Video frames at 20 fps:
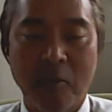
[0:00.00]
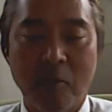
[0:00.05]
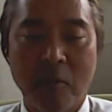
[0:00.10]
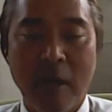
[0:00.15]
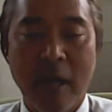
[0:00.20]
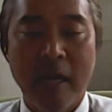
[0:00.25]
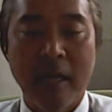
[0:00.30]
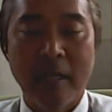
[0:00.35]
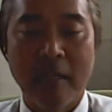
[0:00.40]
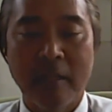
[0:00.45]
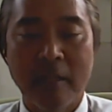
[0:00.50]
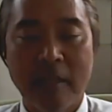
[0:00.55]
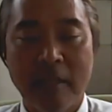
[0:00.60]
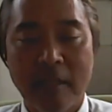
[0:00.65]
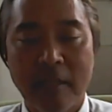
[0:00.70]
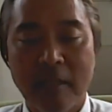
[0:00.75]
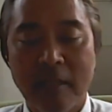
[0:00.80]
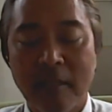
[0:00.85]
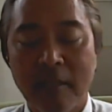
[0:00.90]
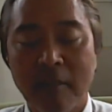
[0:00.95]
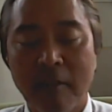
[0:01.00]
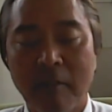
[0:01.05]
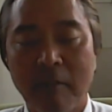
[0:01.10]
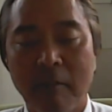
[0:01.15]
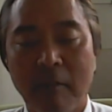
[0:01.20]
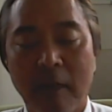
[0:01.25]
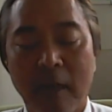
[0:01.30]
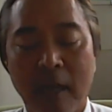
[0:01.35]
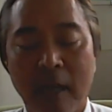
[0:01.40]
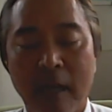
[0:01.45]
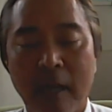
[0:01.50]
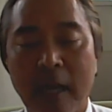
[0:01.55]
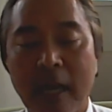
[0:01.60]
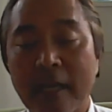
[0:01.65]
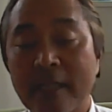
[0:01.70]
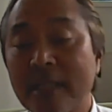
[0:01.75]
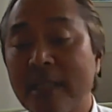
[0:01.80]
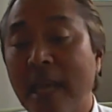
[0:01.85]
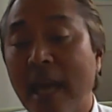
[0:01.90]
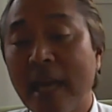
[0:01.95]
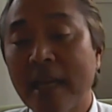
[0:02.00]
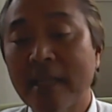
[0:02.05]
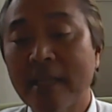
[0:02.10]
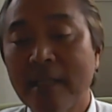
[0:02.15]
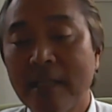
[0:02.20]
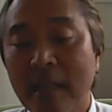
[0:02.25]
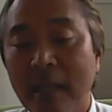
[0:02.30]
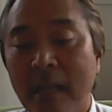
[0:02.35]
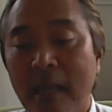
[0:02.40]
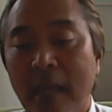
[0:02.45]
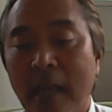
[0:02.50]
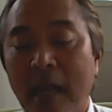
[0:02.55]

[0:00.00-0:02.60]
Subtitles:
try to assess